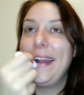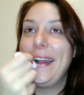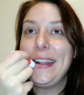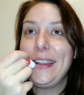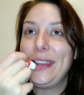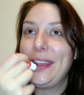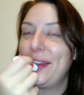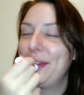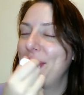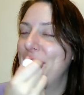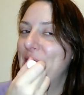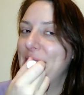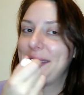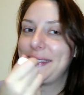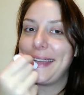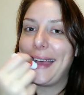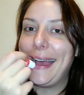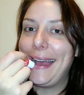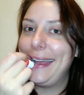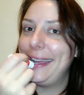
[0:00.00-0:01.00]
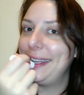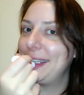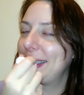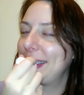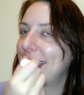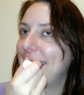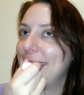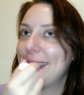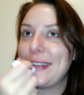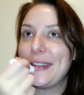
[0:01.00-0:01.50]
I love the
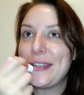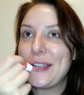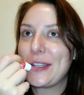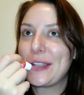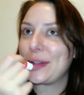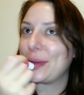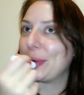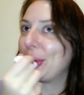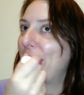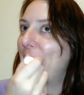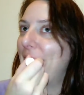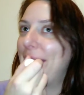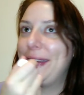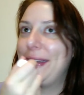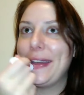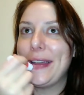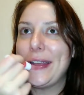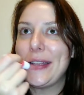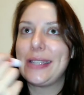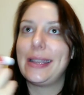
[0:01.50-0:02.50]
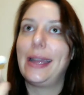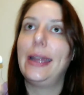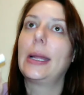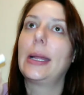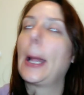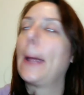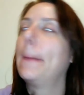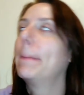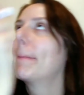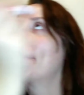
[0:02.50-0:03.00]
size because it just really does
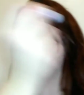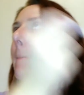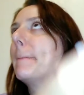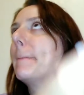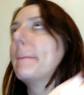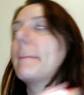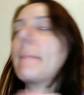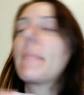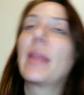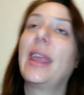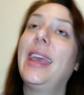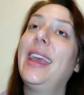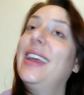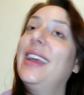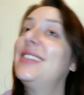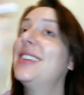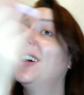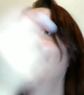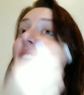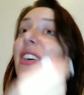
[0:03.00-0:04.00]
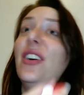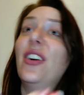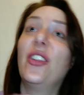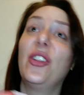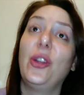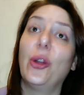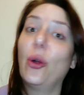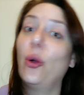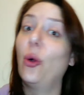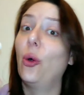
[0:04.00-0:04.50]
like hit
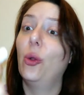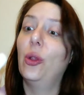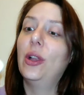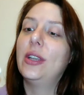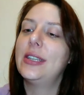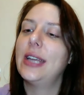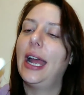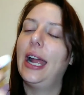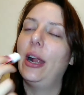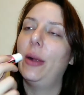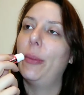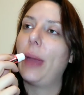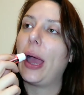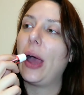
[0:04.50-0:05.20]
your whole entire